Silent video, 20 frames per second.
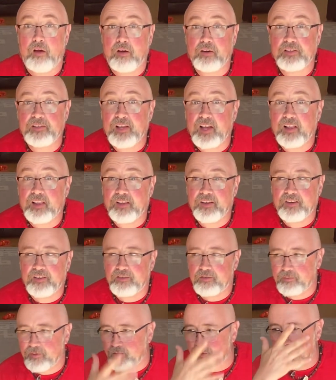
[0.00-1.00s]
our silent
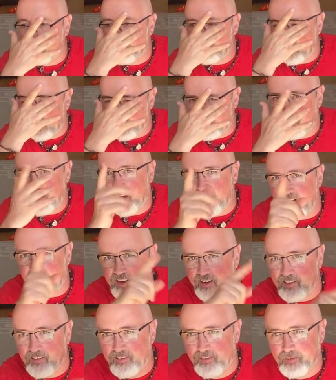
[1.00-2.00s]
instruments were very
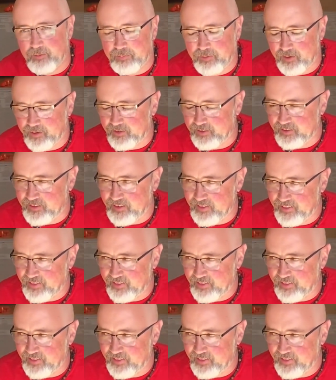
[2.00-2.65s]
kind to your parents,